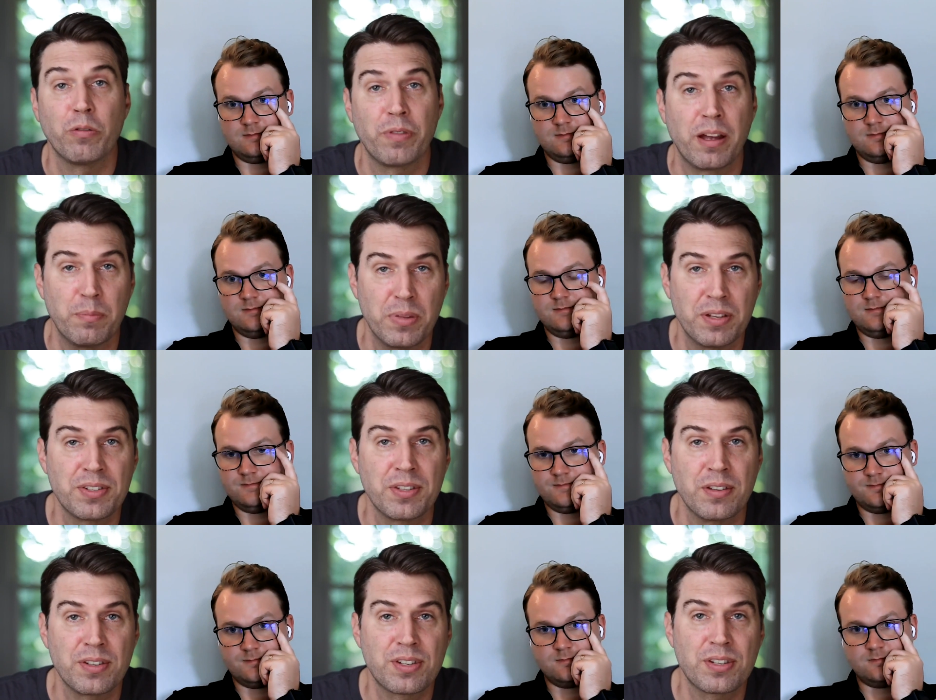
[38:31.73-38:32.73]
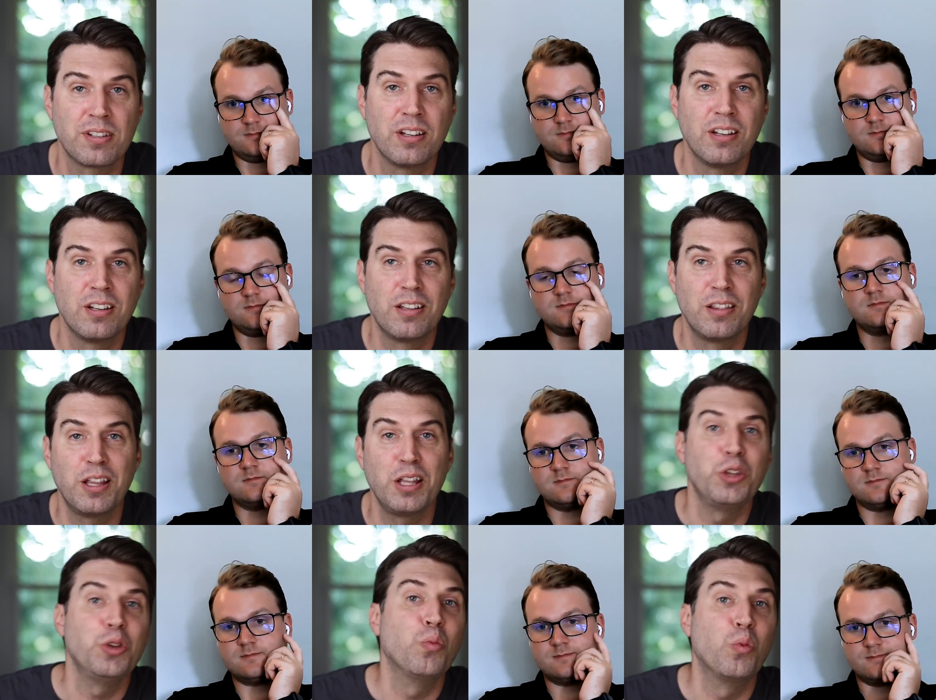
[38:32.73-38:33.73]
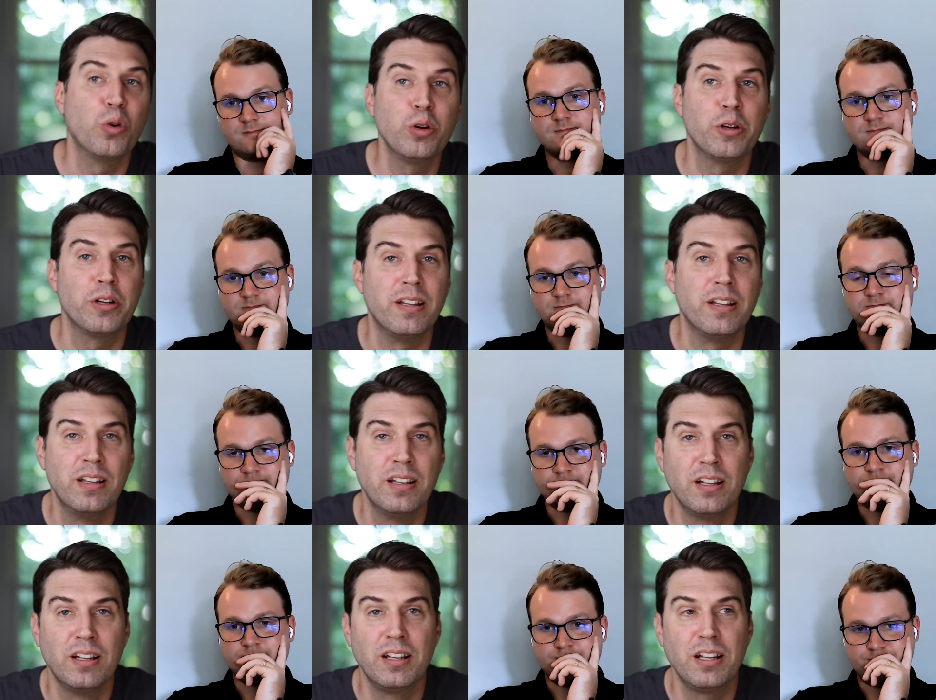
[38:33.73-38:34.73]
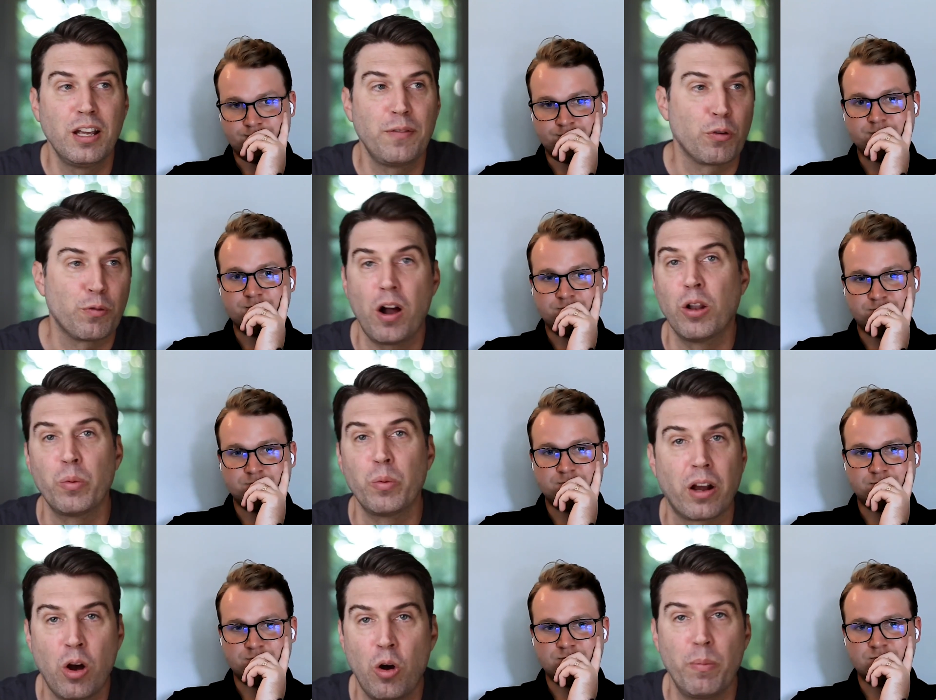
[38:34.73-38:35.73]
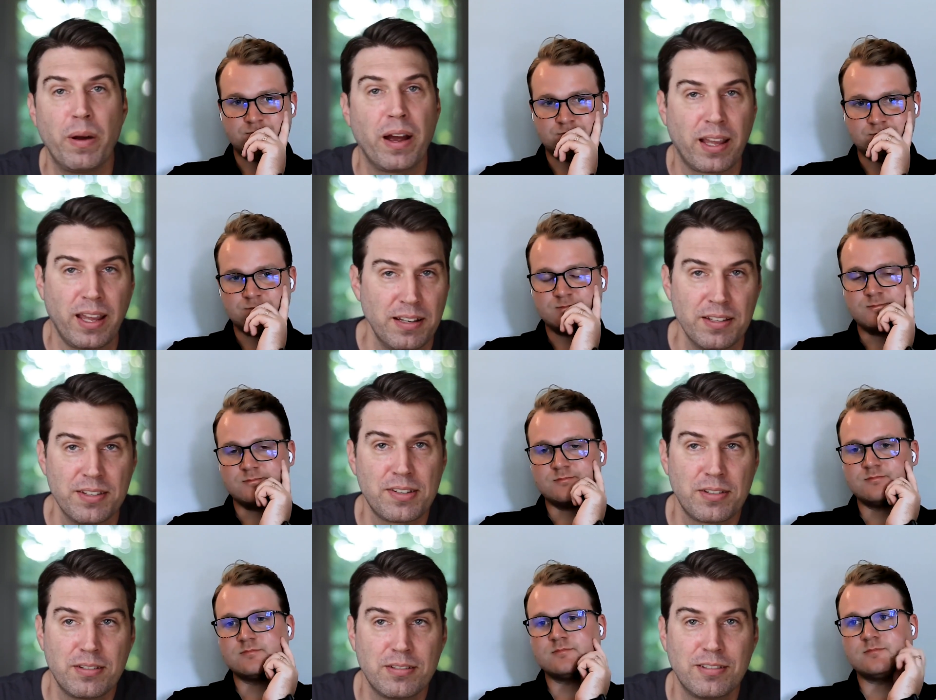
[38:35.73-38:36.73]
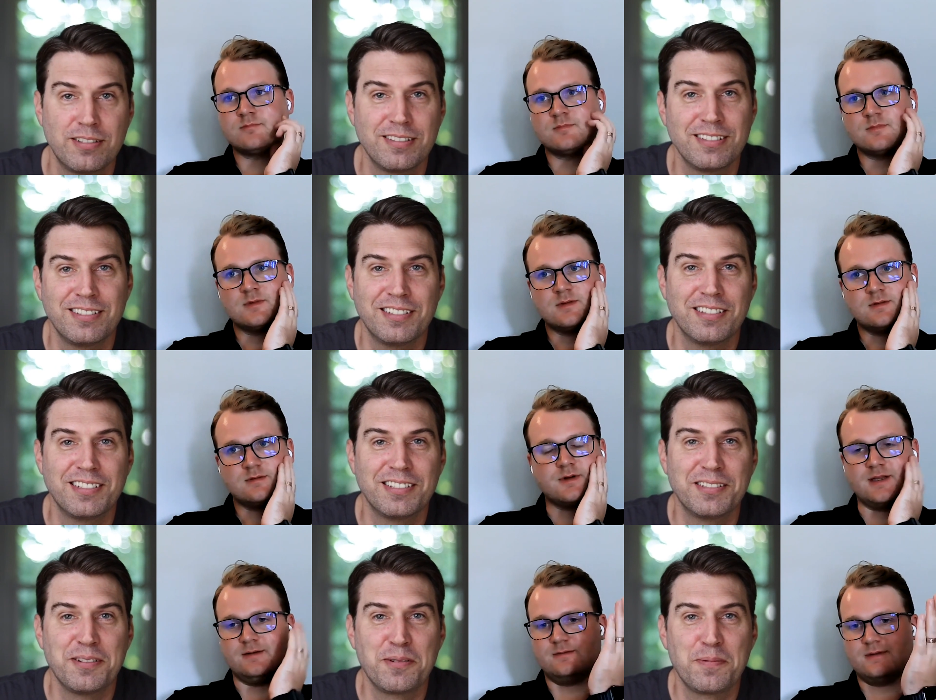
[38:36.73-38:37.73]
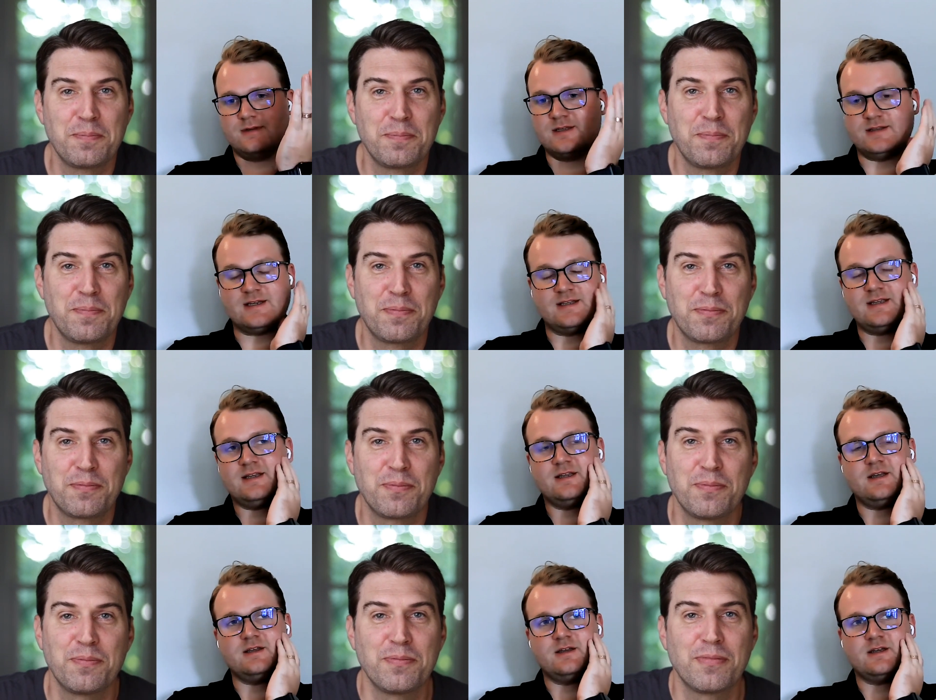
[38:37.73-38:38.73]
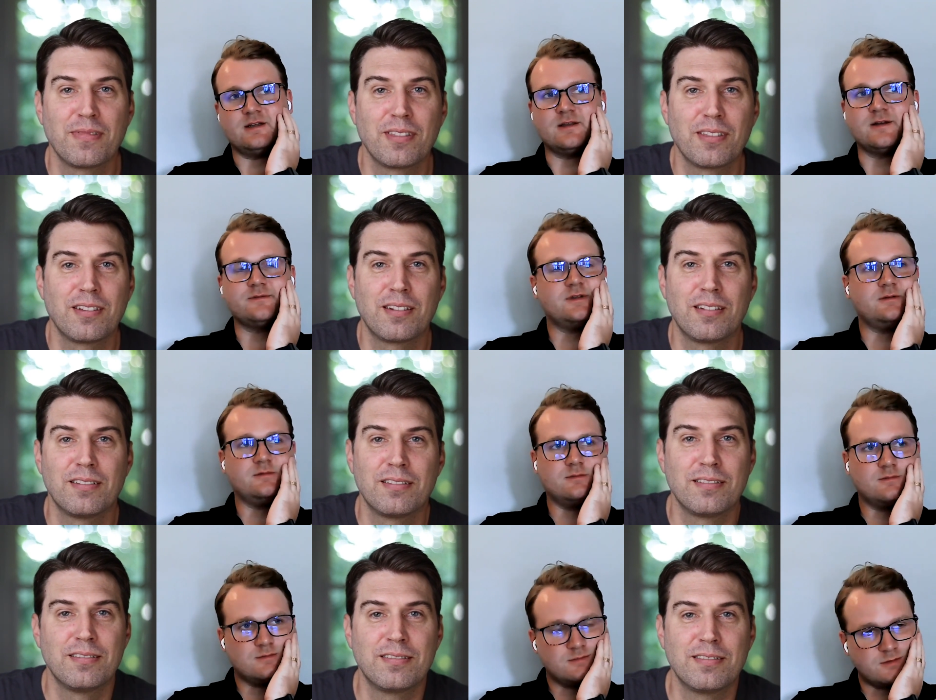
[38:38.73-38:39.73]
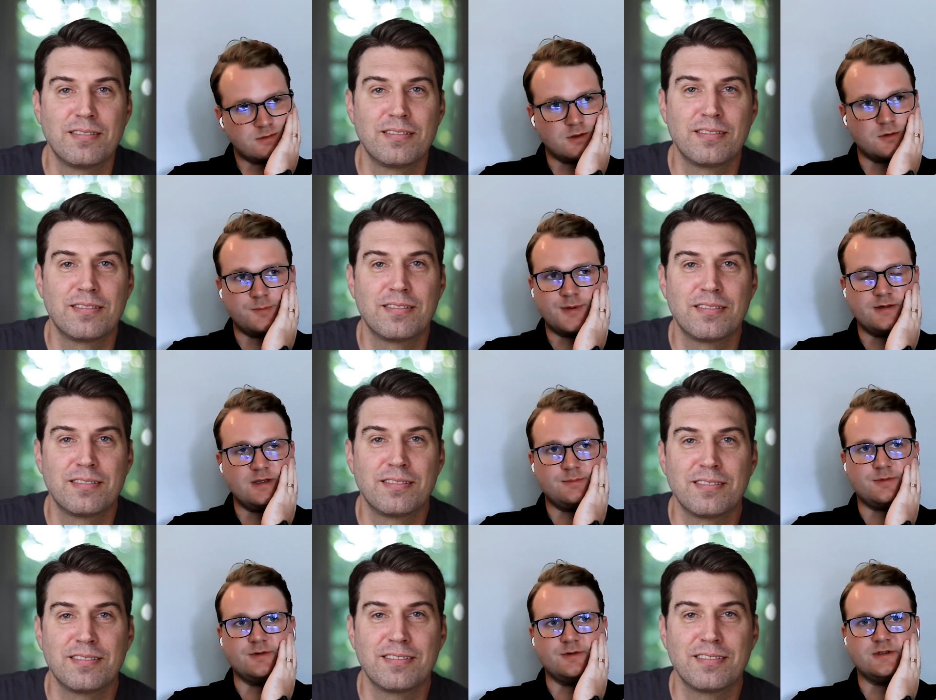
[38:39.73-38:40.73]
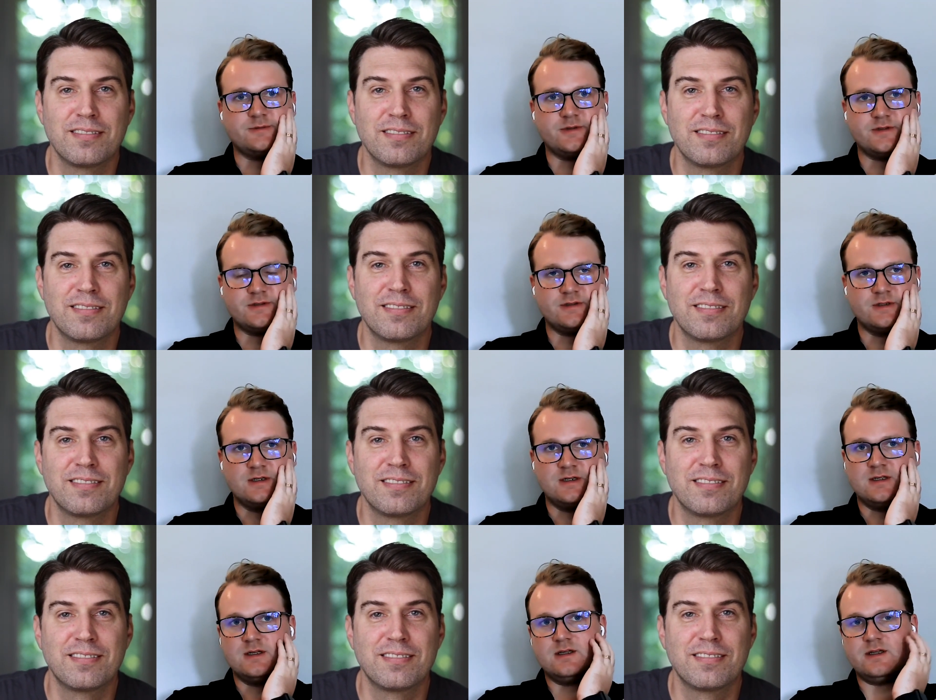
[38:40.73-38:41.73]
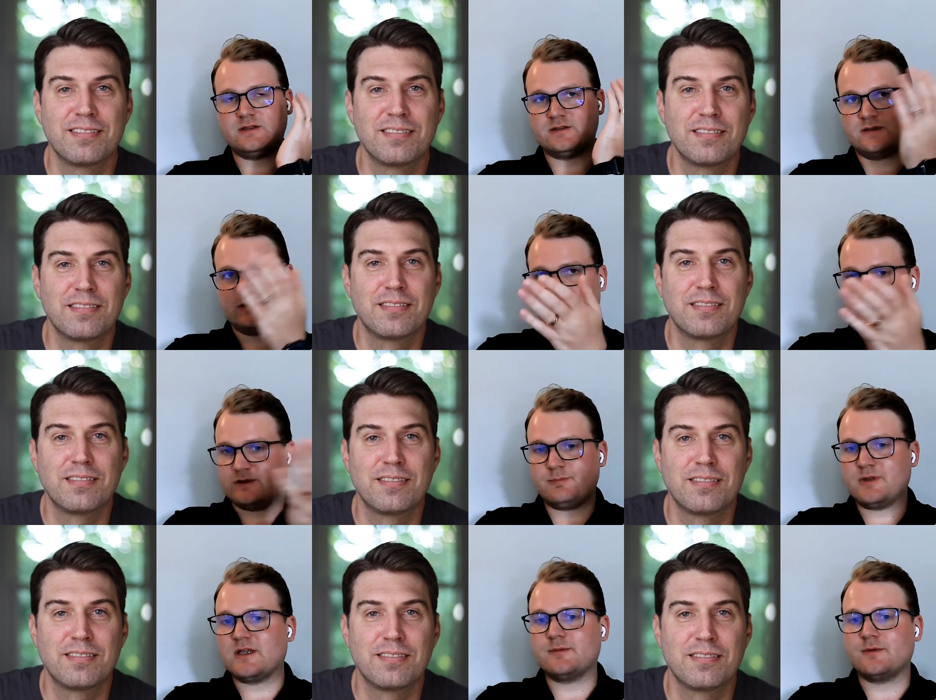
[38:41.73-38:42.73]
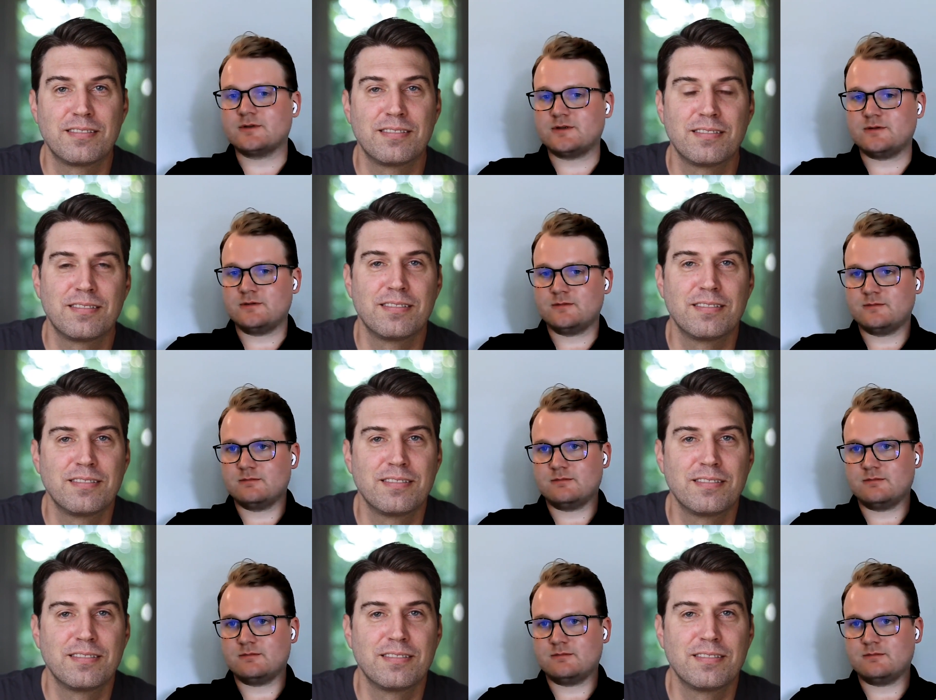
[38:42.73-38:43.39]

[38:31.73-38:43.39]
Speaker 1: of that business than you would if you're following a callback cadence
Speaker 2: right and, that, and, i'd love to to go a bit deeper on this because it's it's applicable to